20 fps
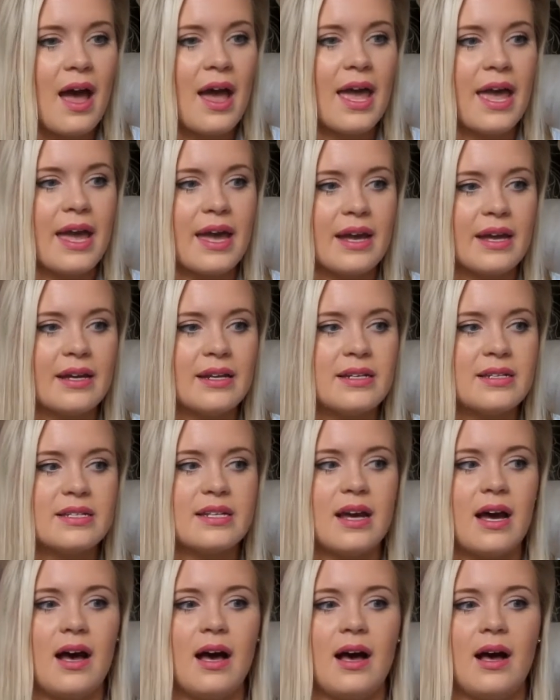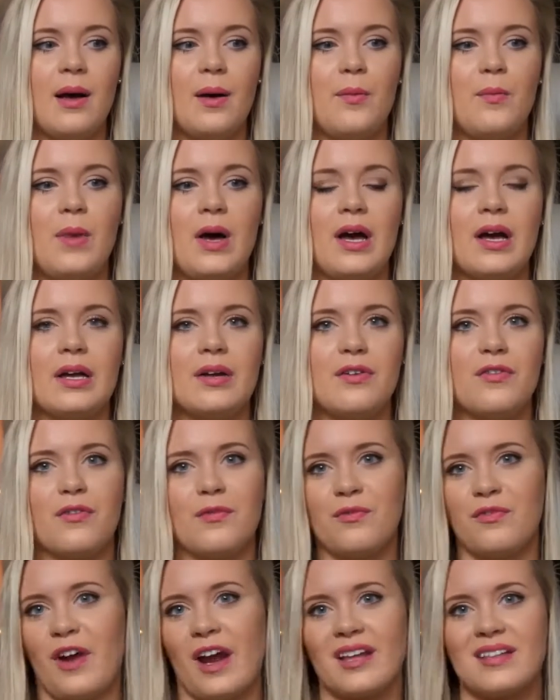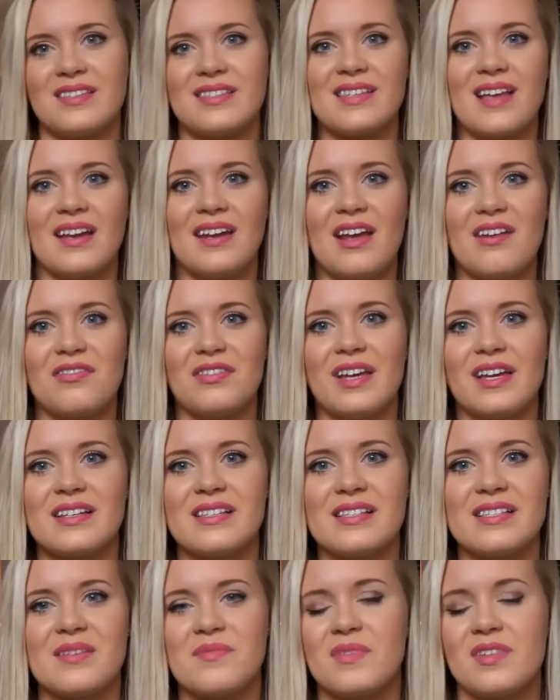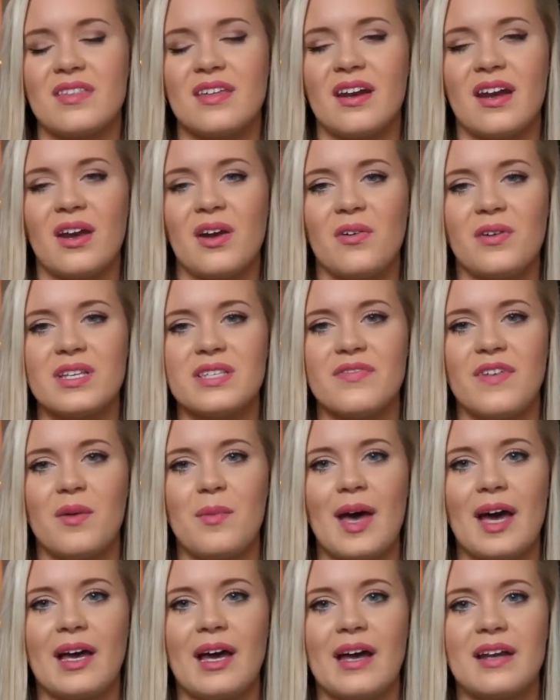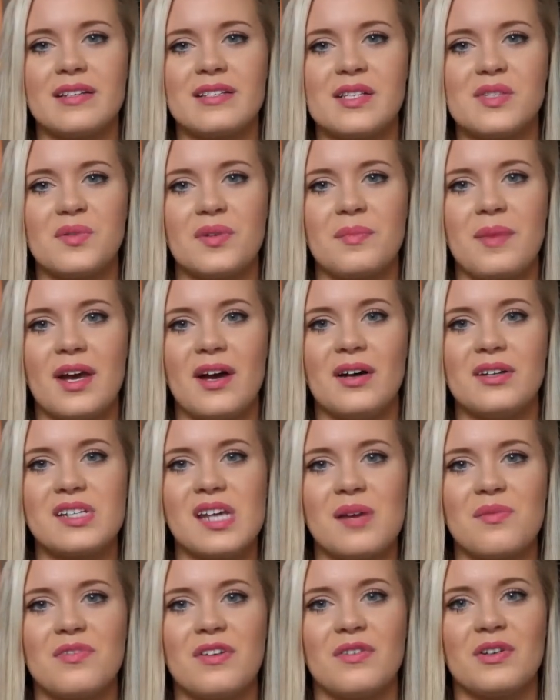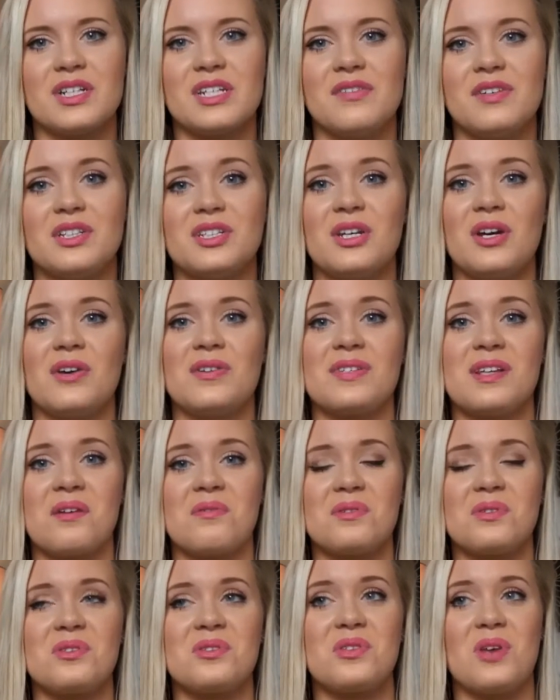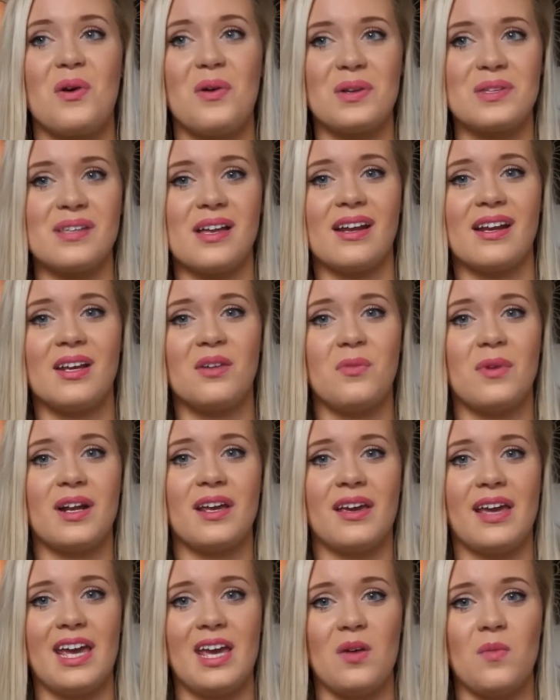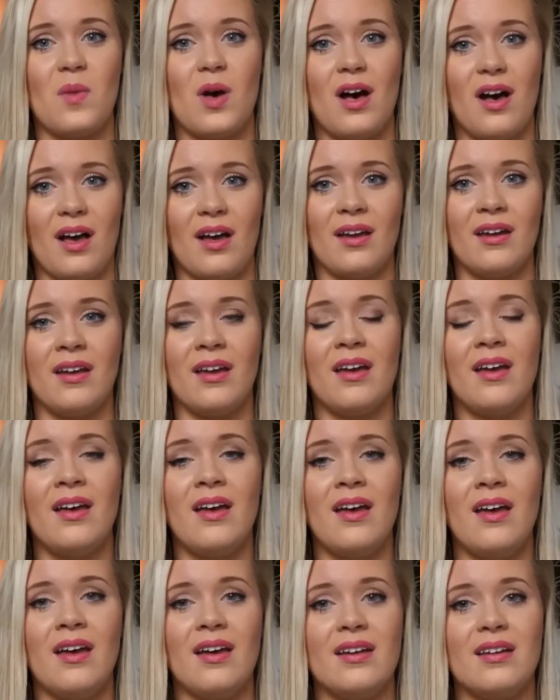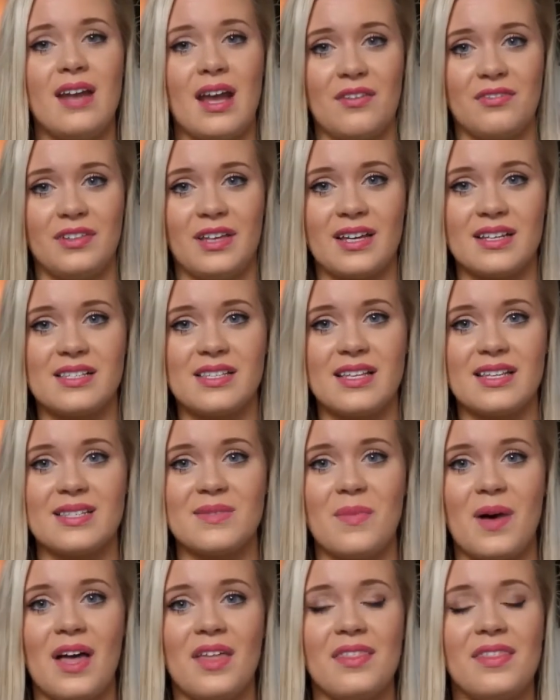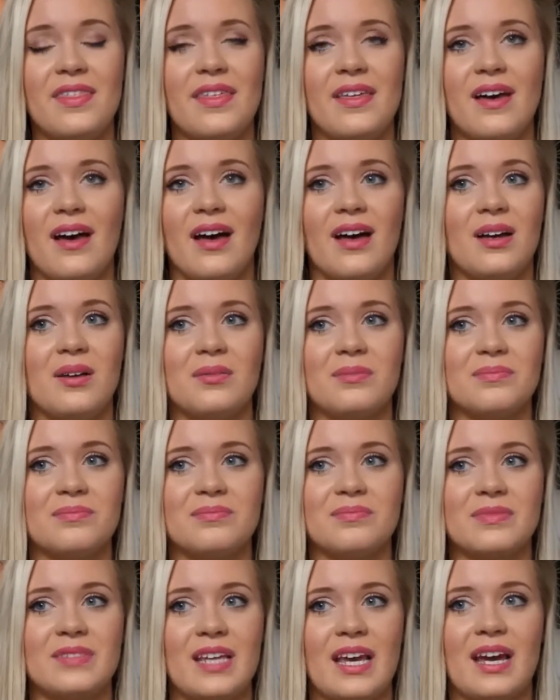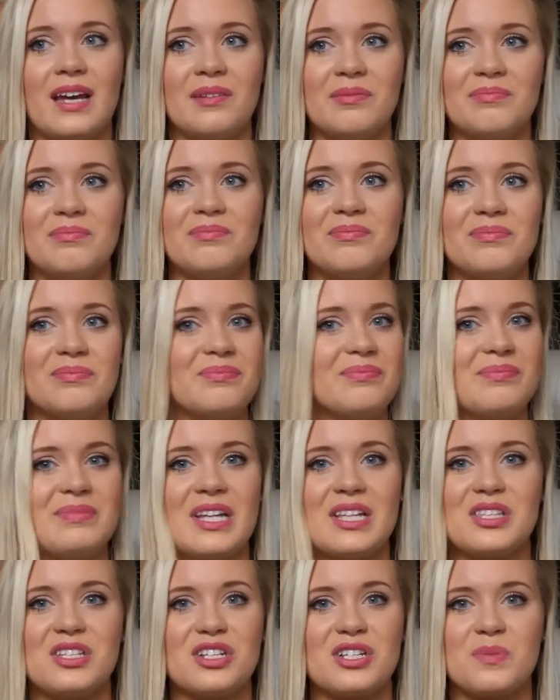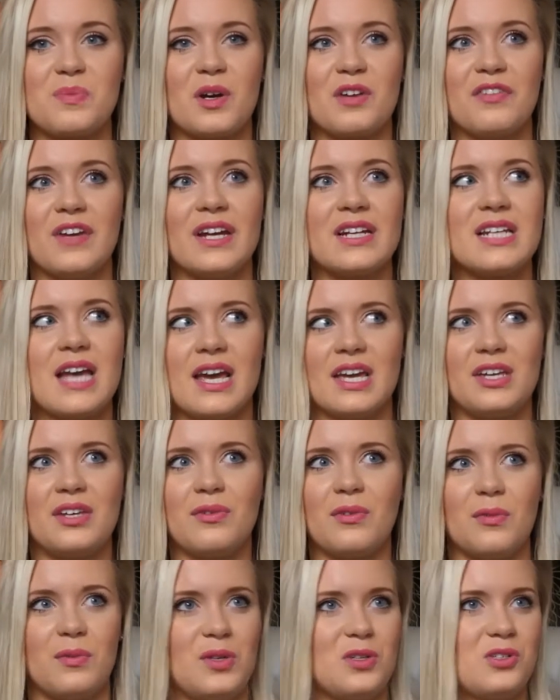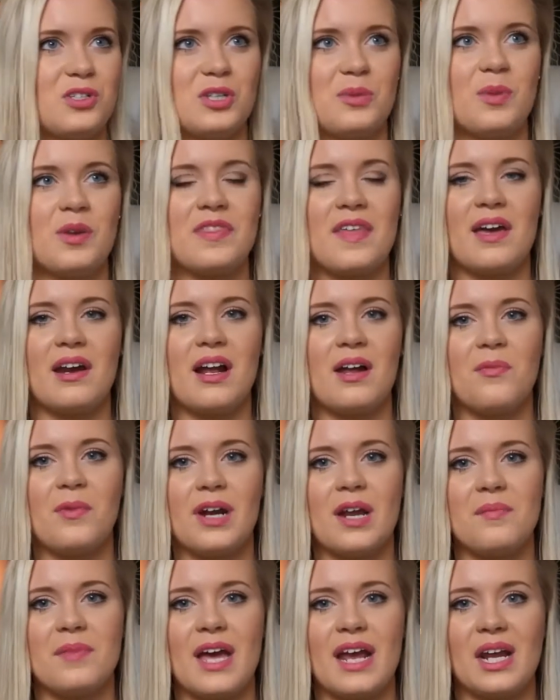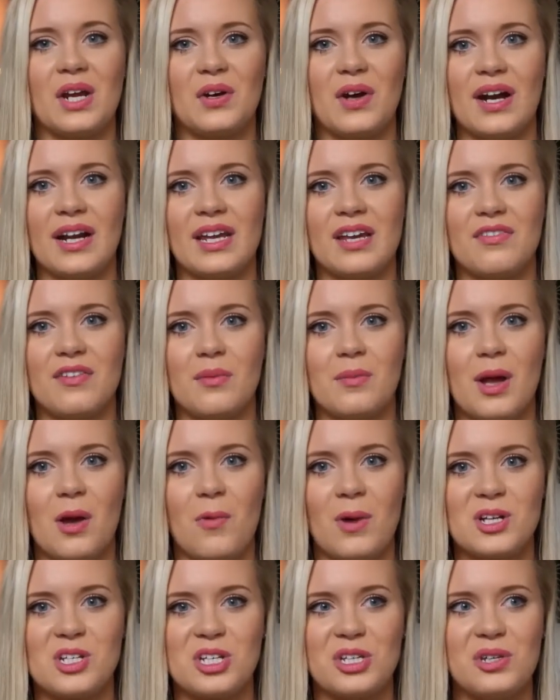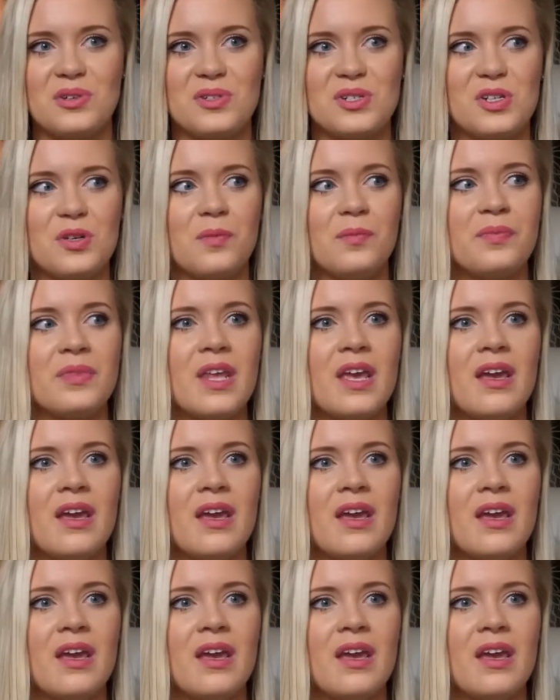and Friends on Netflix is something that I always fall back on because it's one of my all-time favorite TV shows, and I was so excited when it came on Netflix this month. Yeah, it's just perfect. I usually put that on when I'm getting ready if I'm not watching YouTube.